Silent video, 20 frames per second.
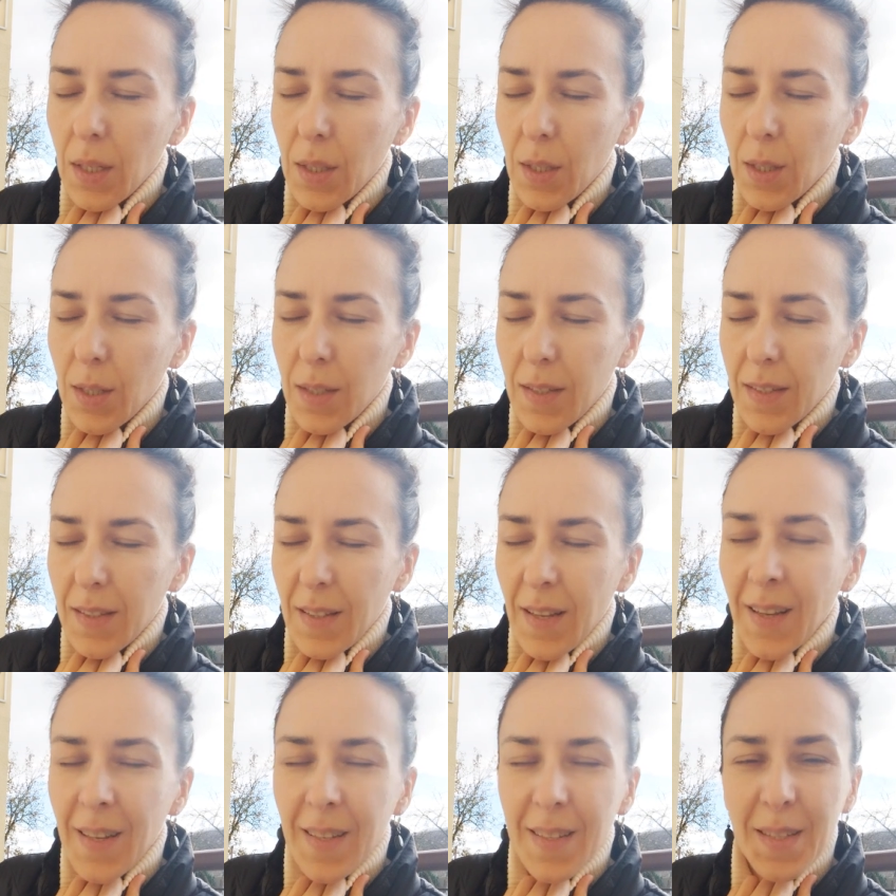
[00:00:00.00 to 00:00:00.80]

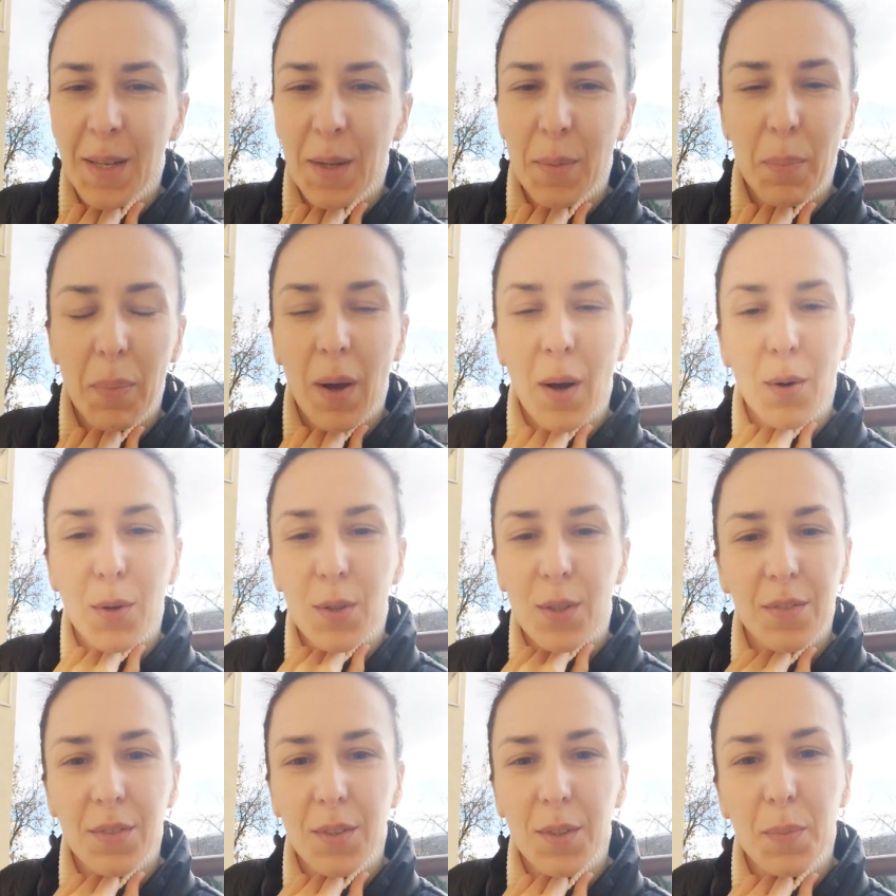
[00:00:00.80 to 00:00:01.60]
Just snap
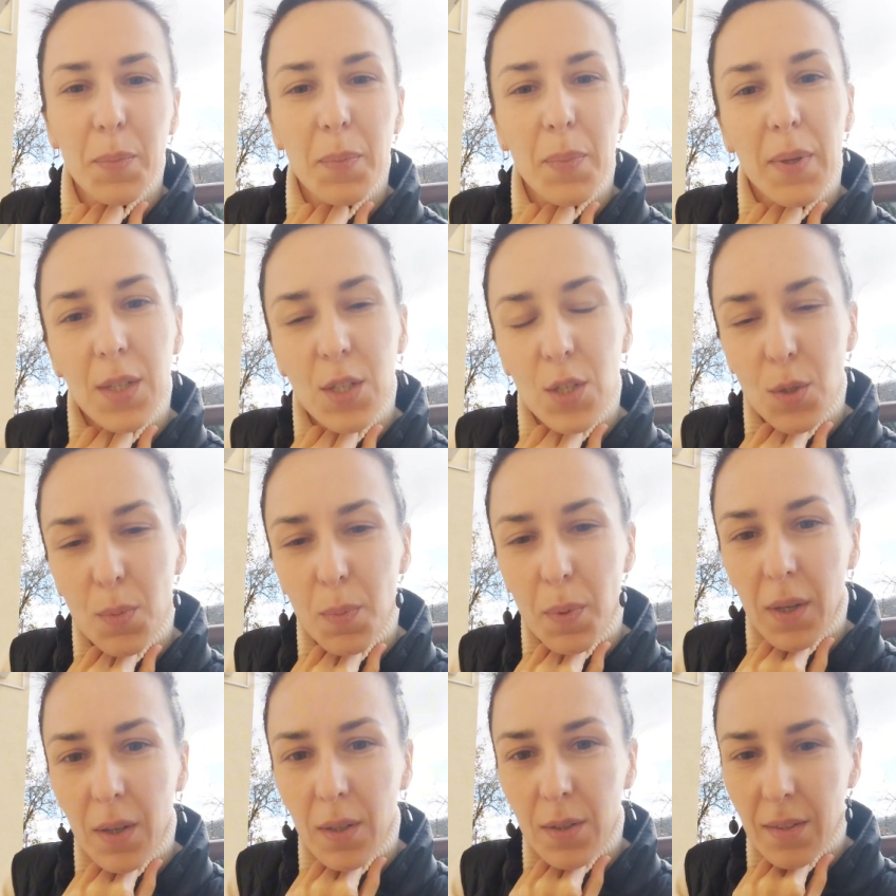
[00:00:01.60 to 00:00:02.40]
out of it, bitch,
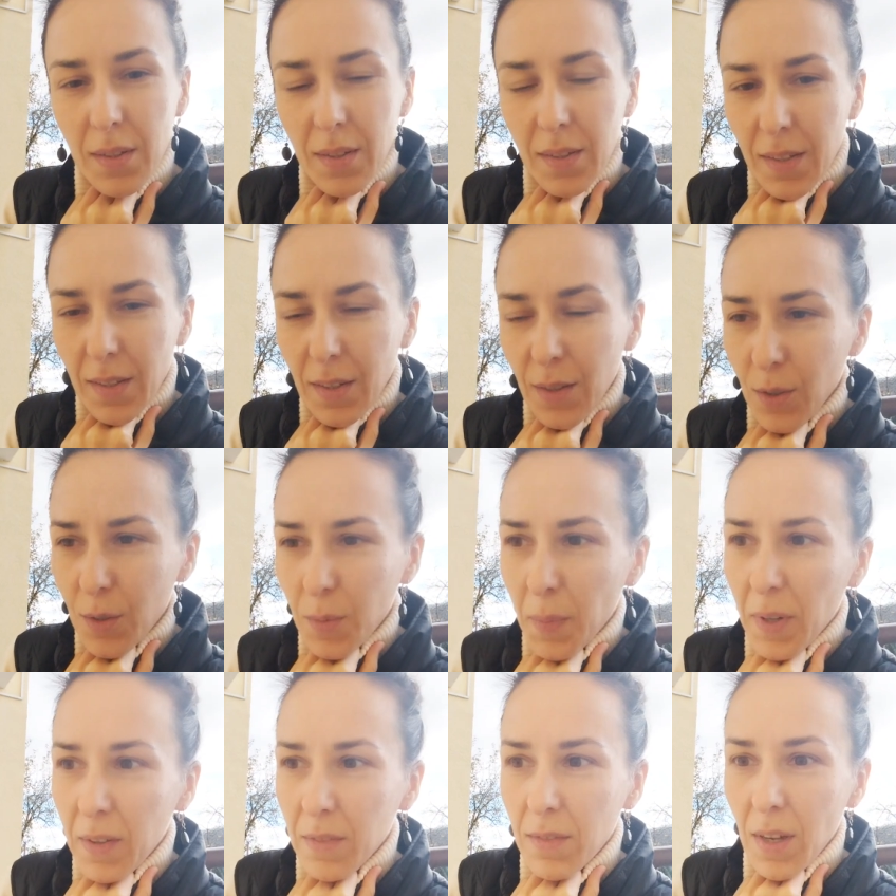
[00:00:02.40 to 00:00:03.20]
because these are
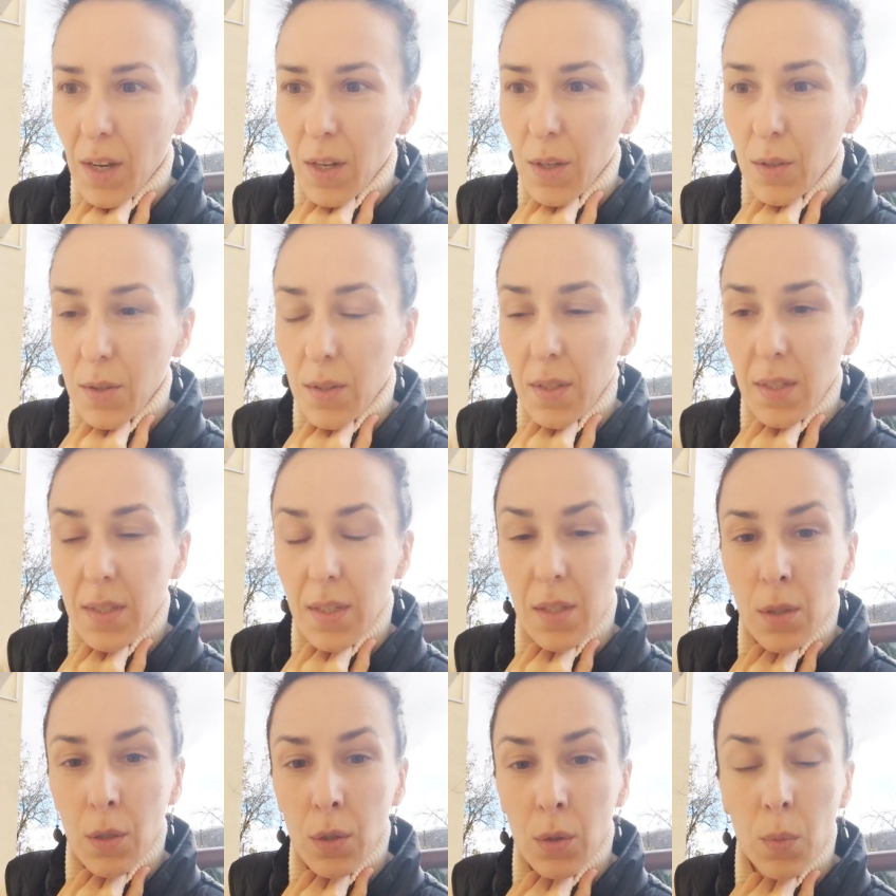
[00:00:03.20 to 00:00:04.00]
not my values.
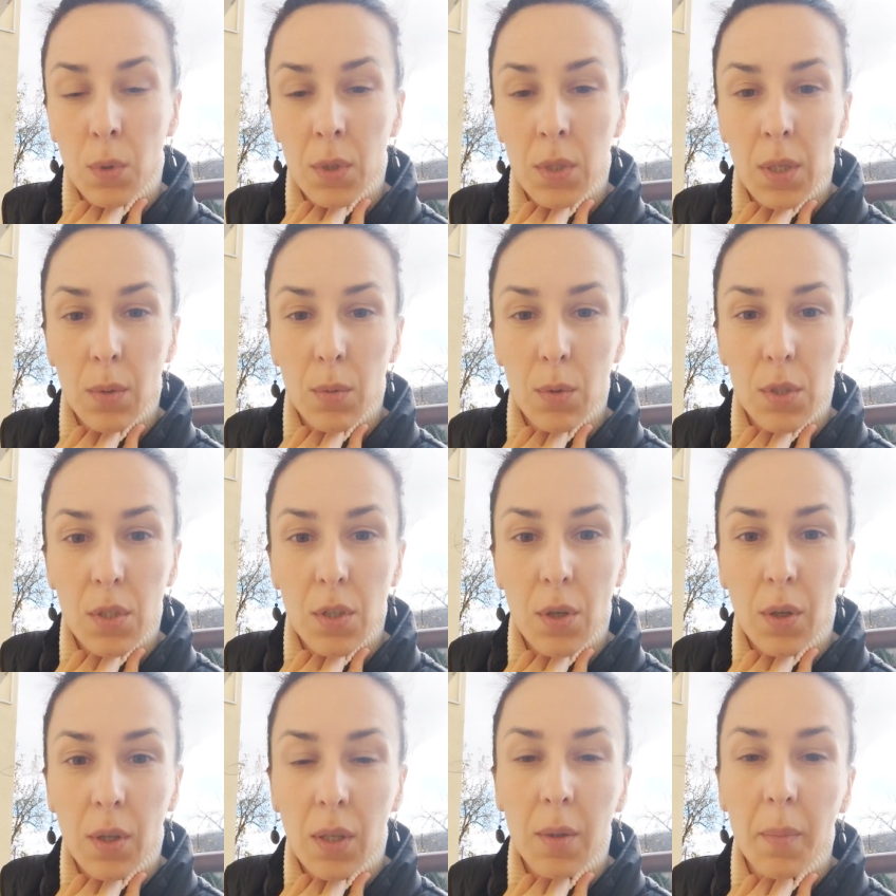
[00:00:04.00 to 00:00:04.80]
This is not what I
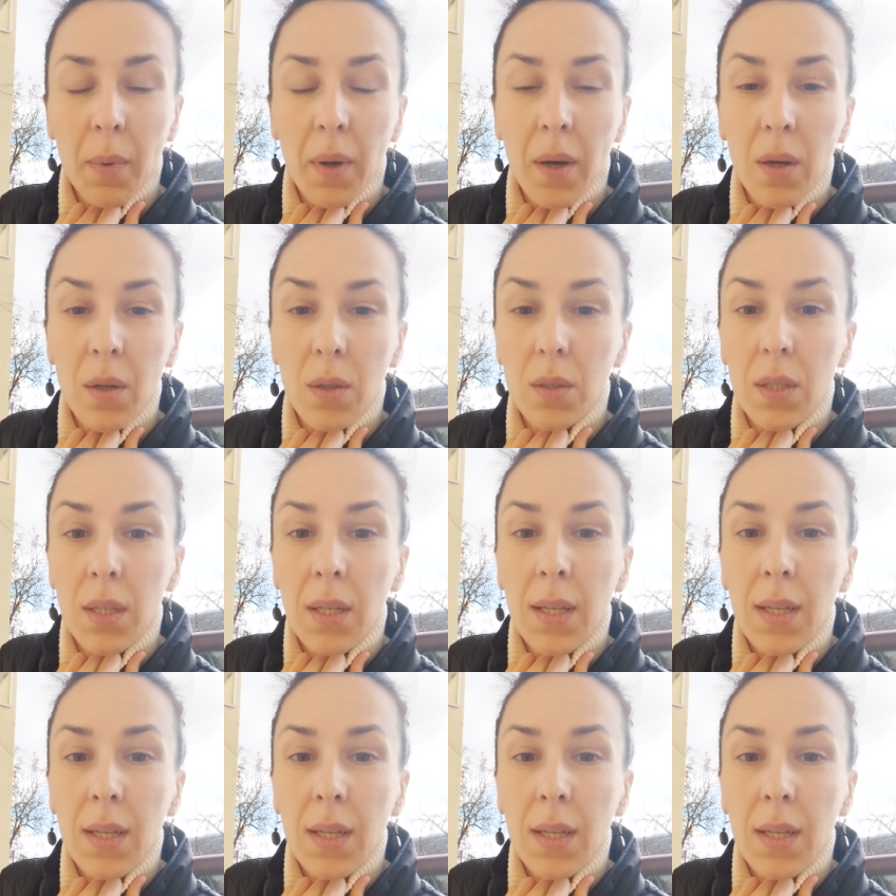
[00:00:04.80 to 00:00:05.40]
was talking about.